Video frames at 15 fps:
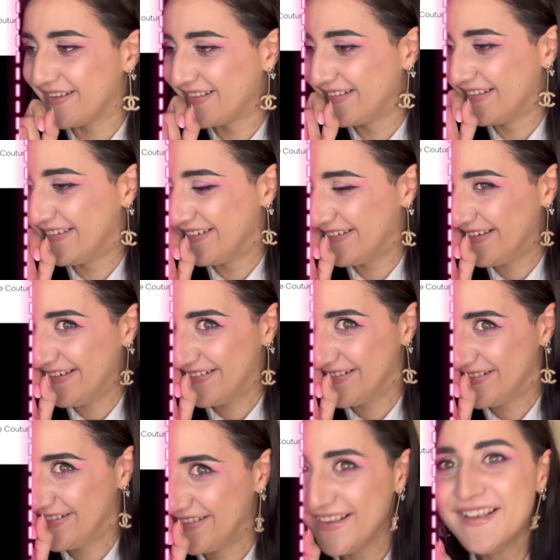
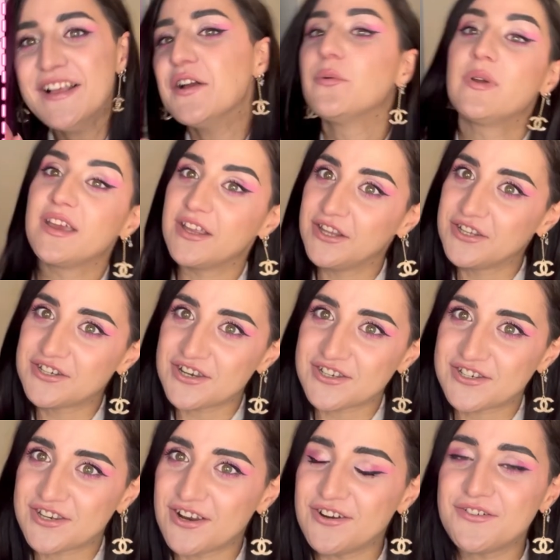We're gonna
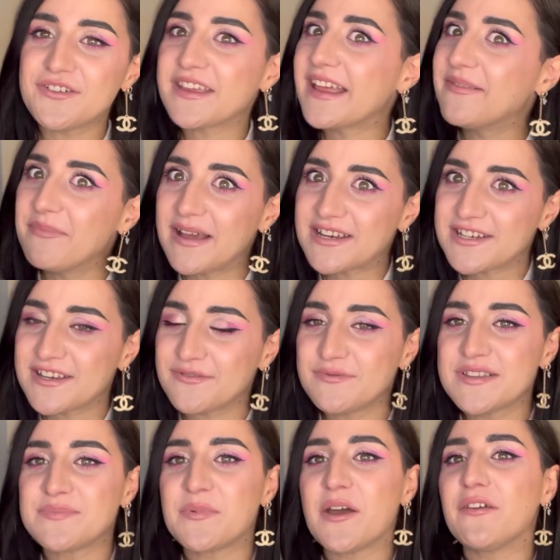judge the look and match it
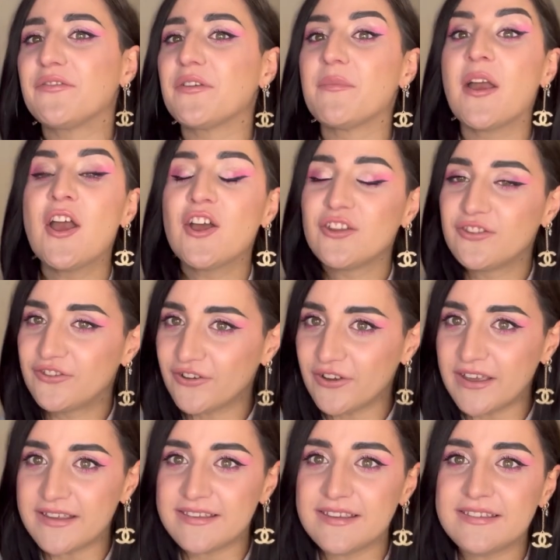with perfume. Don't
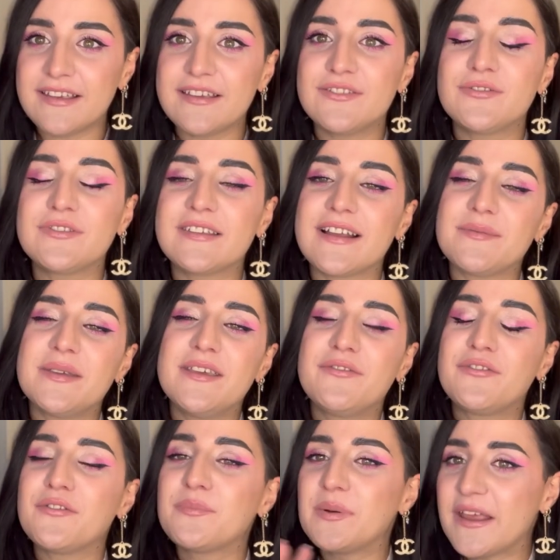hesitate to tell me
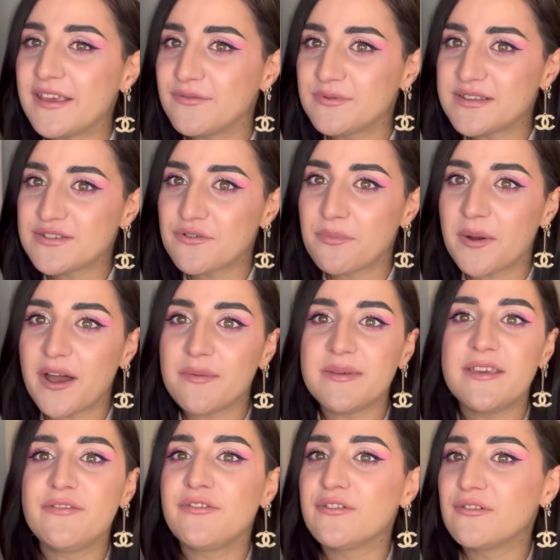if you play with your Barbie,
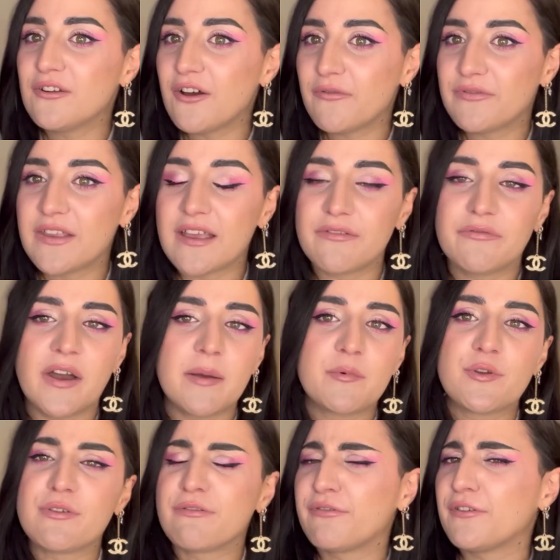if you love that vibe, or
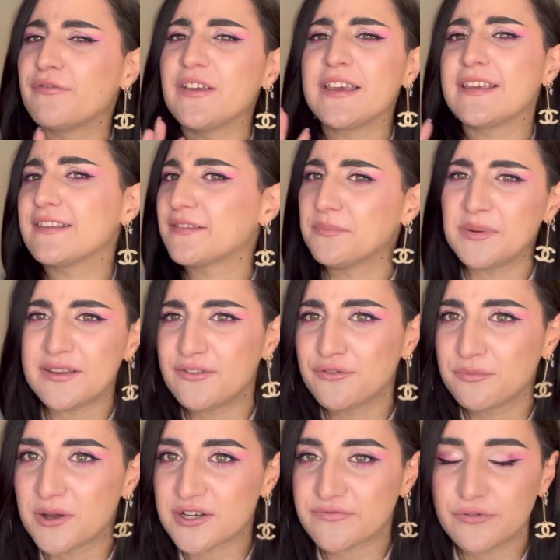if you think it's a bit too
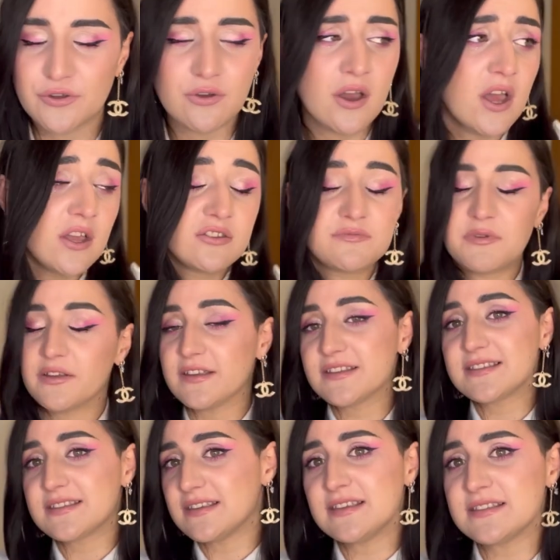much for you. To be
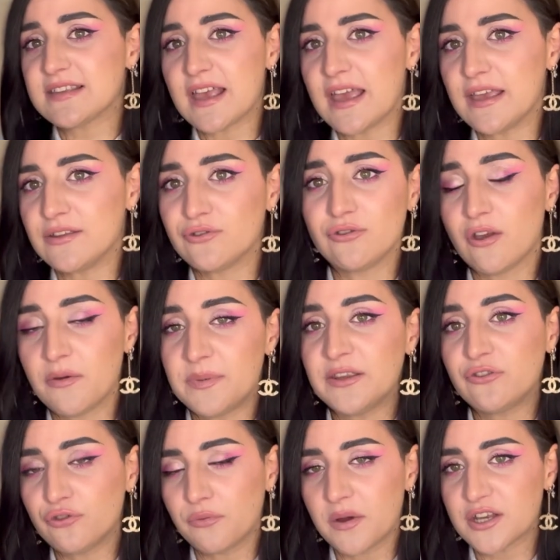honest, it's a bit
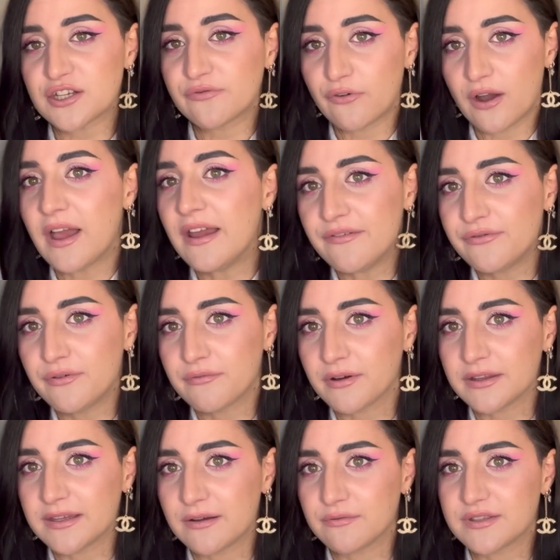too much for
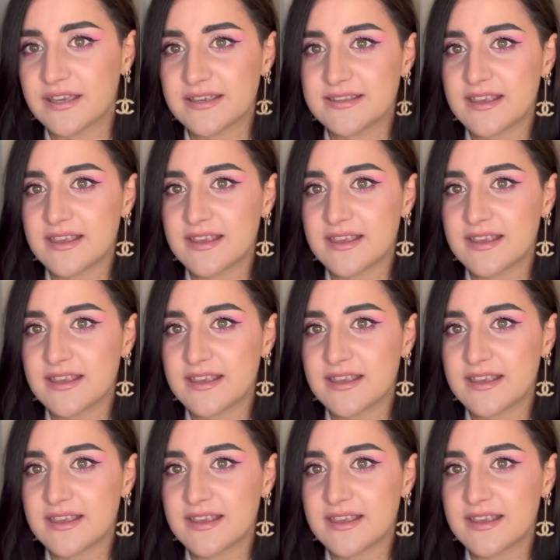everyone nowadays.